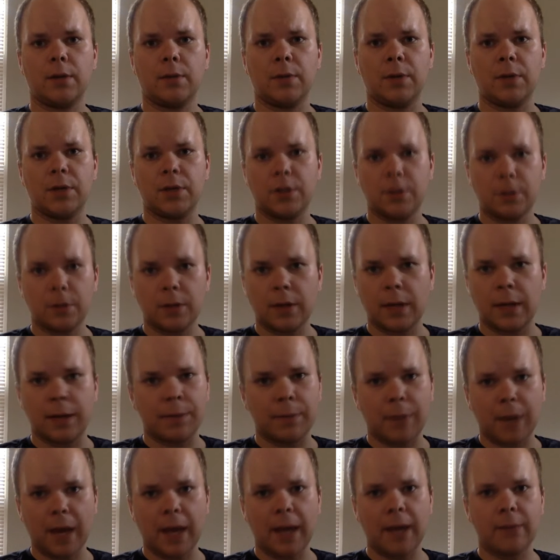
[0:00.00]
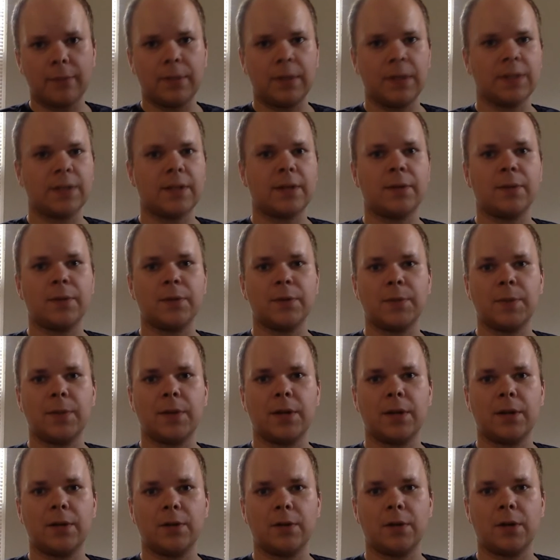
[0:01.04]
which I didn't buy it because I didn't want to spend
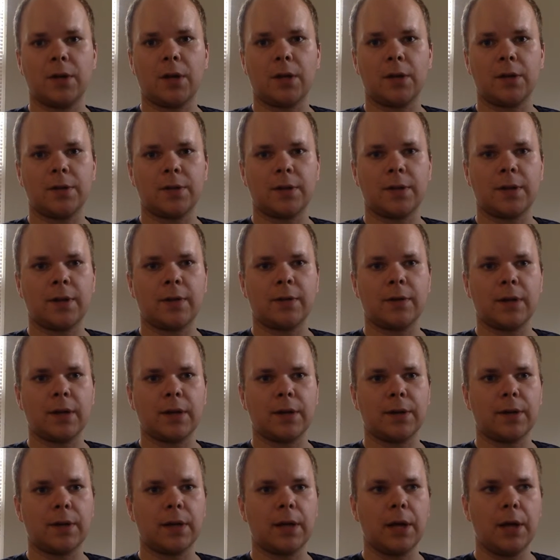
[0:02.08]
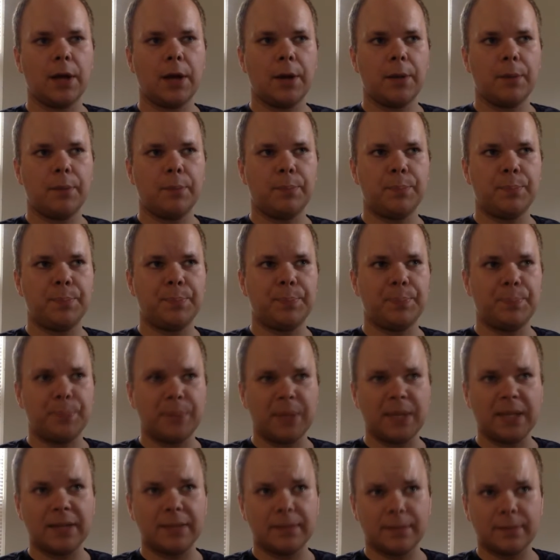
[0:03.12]
hundred dollars on that record.
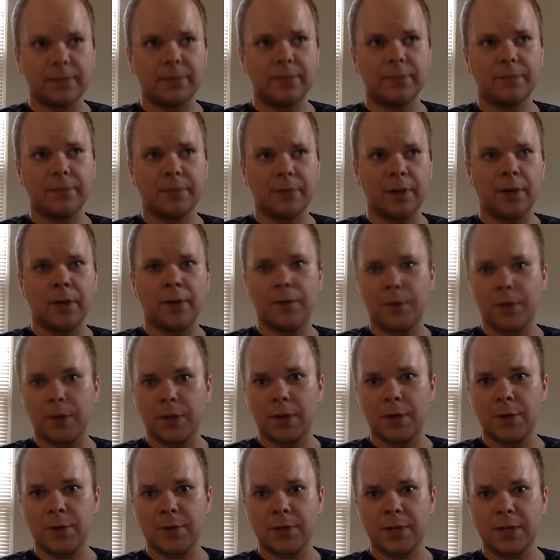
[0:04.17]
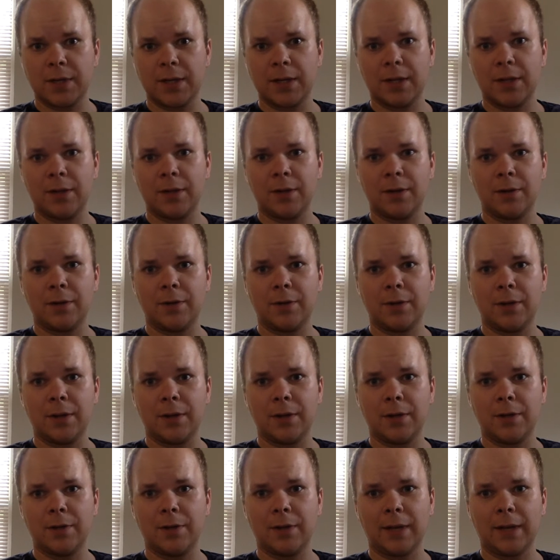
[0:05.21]
But you know, if you're in Houston and you and
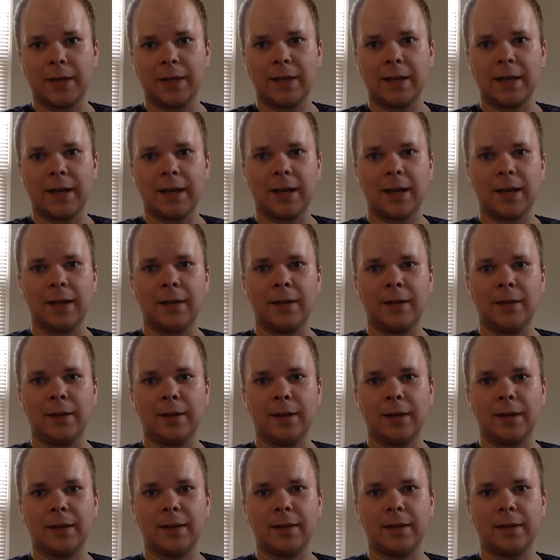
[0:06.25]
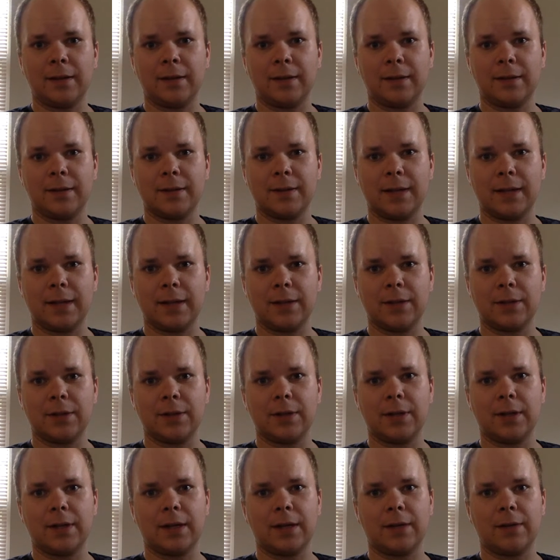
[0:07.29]
you like that, you like the Stanley
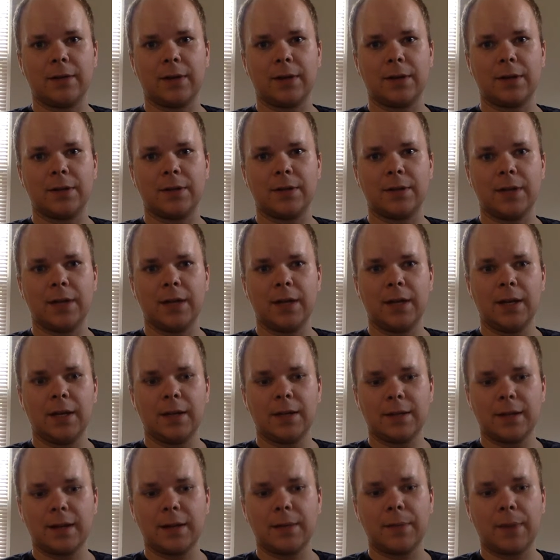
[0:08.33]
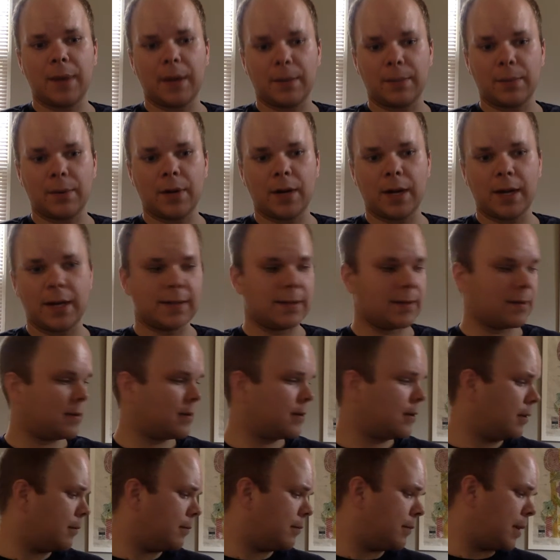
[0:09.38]
Turrentine records, it's not a bad price.
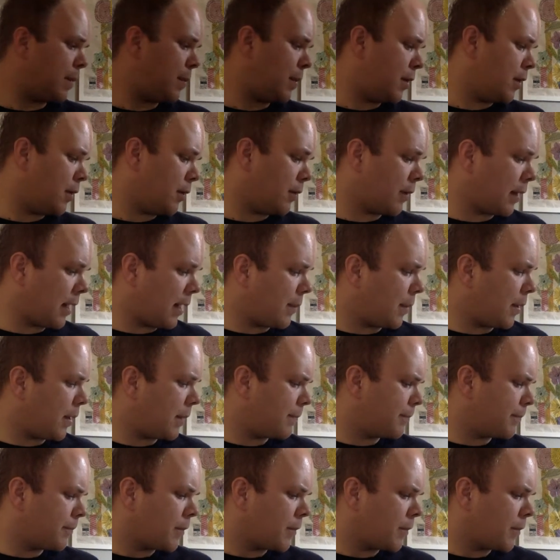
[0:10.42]
So maybe go grab it.